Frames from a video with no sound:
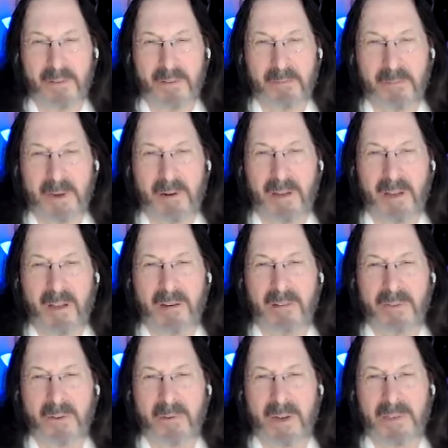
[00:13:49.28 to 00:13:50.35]
So Mary
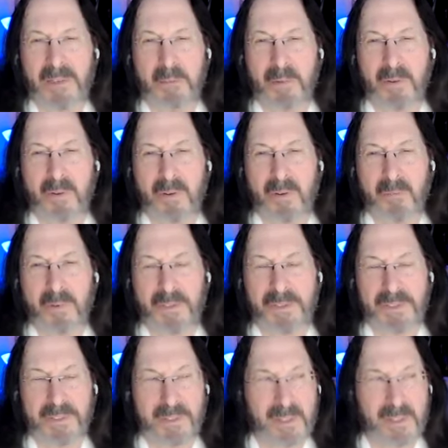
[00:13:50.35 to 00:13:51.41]
Oliver writes a poem where
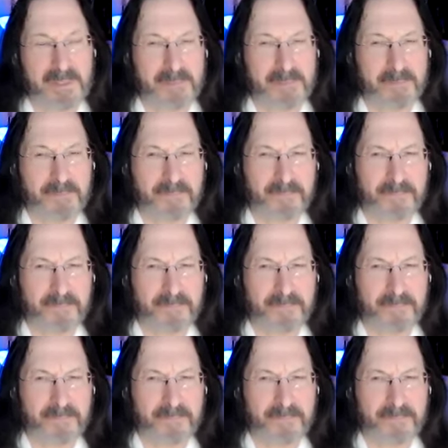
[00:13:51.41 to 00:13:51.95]
she says,